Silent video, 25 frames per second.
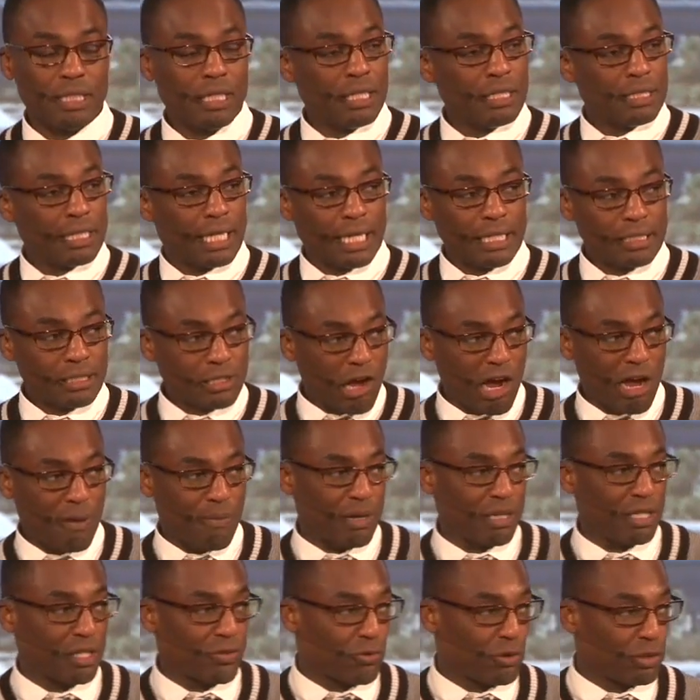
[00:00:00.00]
Now, let's talk
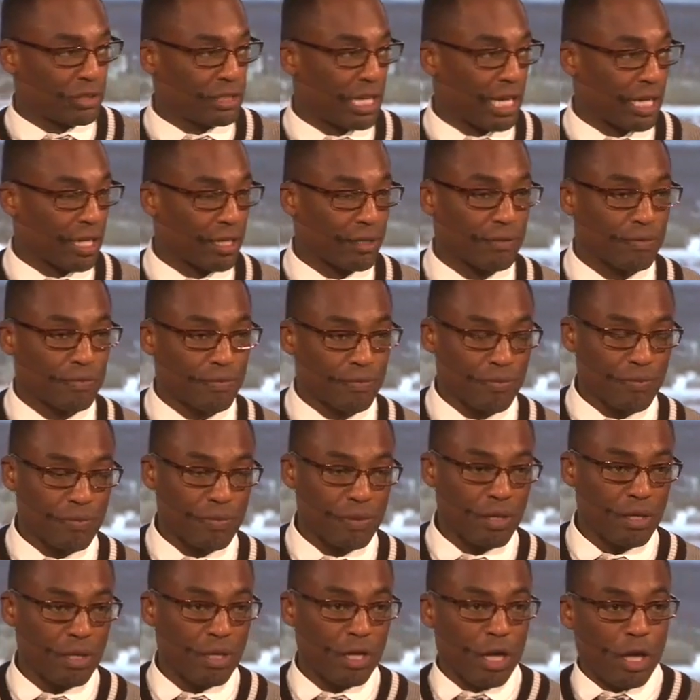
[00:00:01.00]
about this for a second.
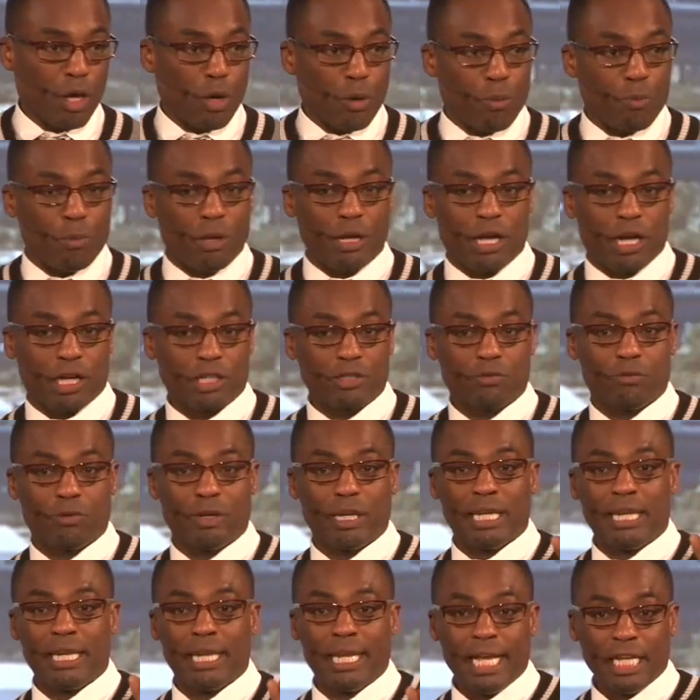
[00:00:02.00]
Because
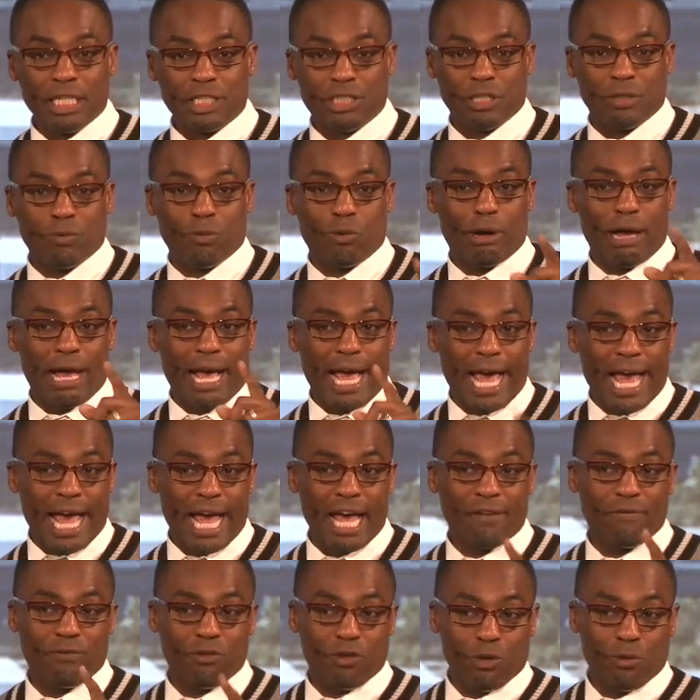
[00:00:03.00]
religion will
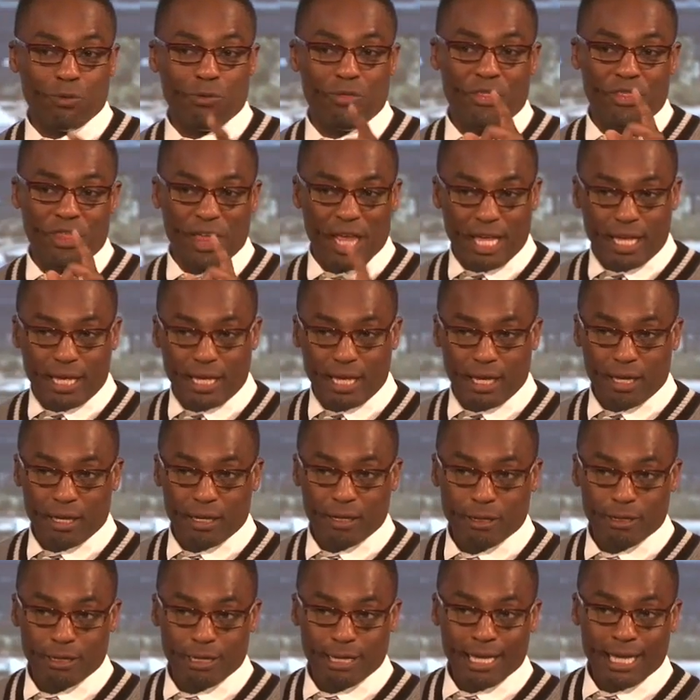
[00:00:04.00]
have you
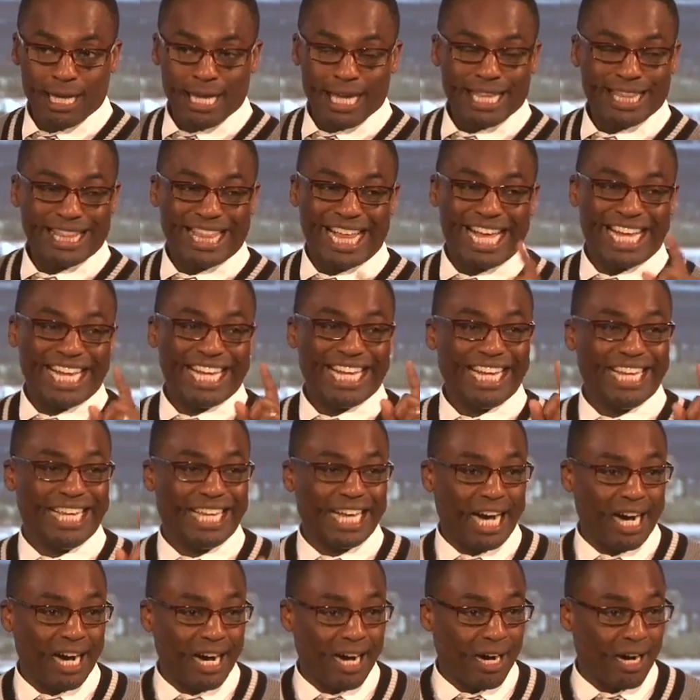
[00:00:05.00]
thinking that
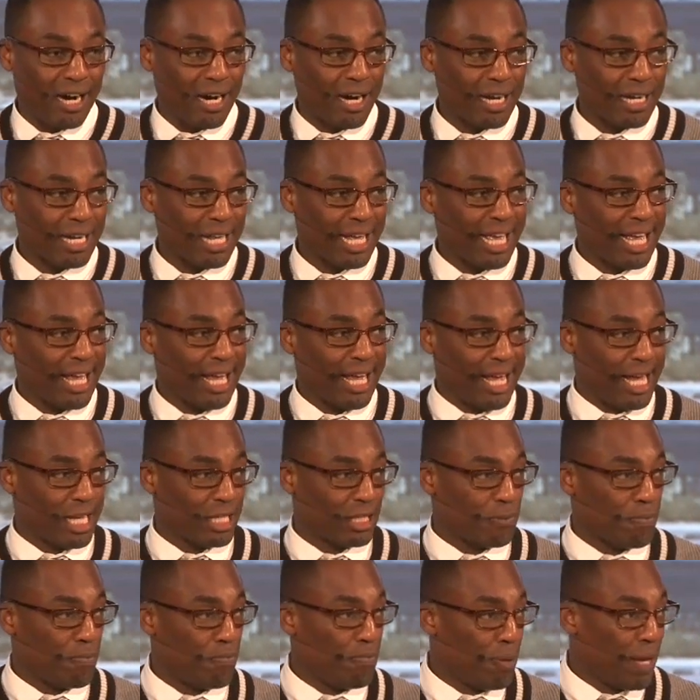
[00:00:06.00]
God
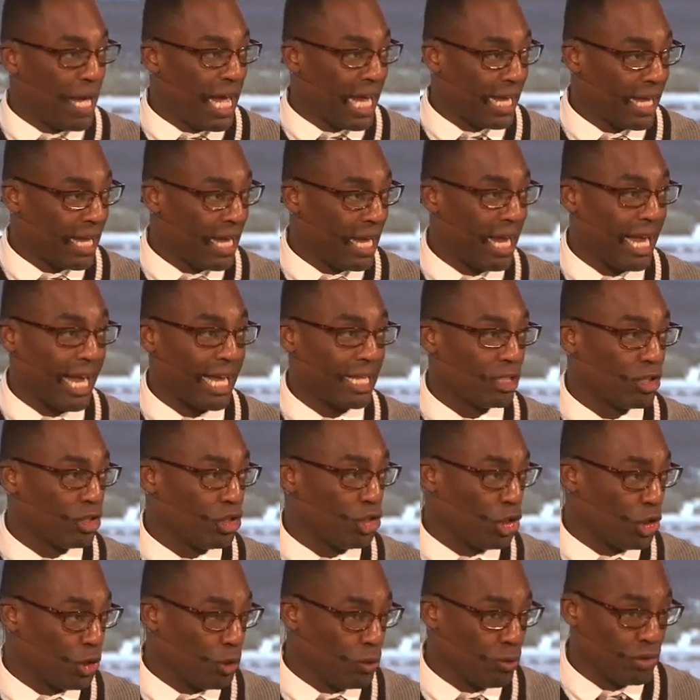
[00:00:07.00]
is picking and
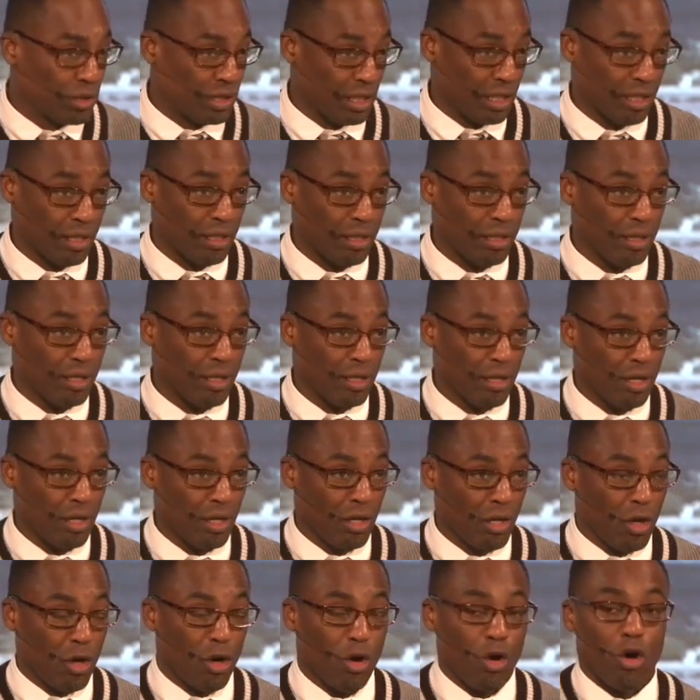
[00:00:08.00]
choosing
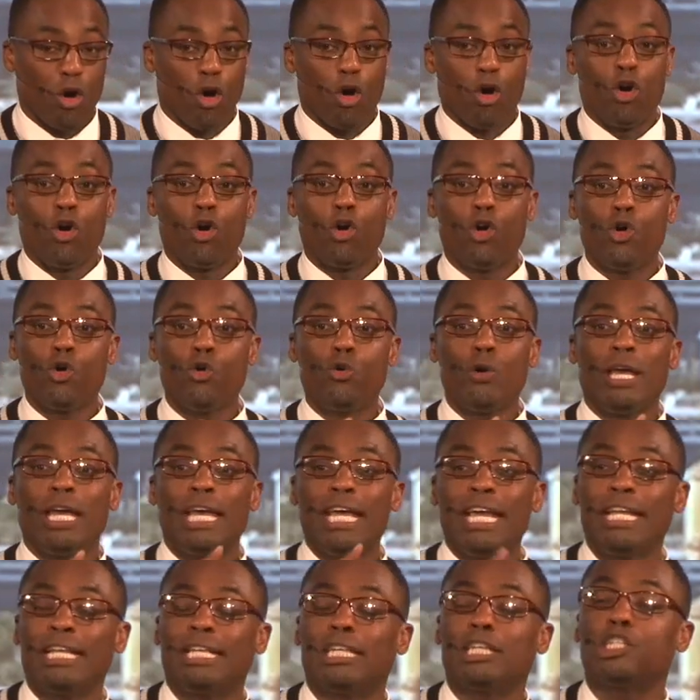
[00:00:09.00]
who
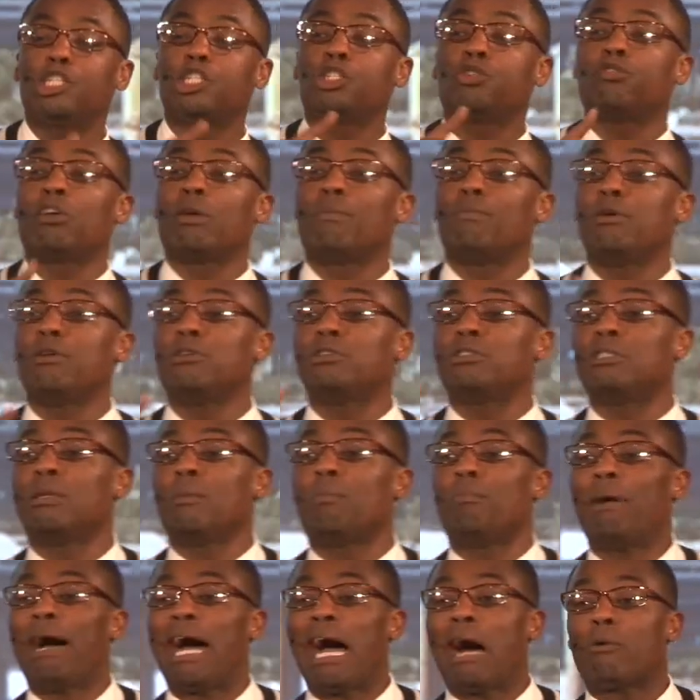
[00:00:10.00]
he distributes the
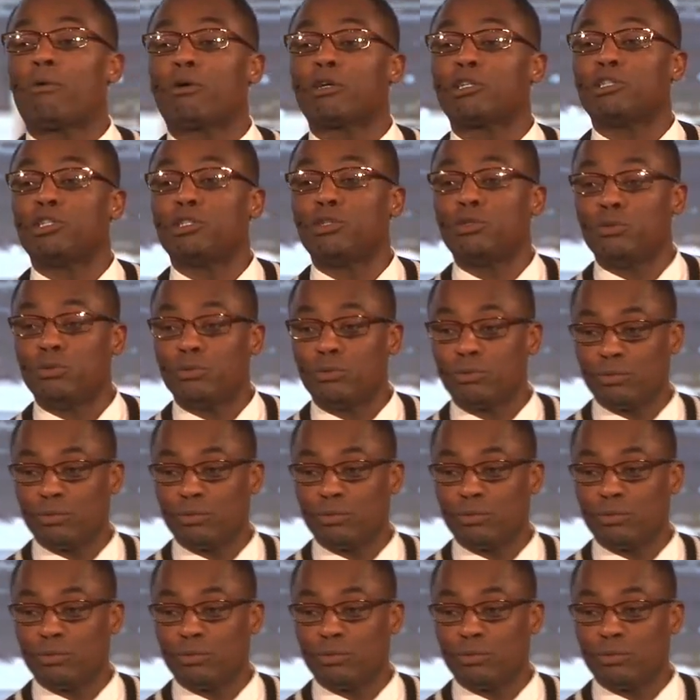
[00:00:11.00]
power to.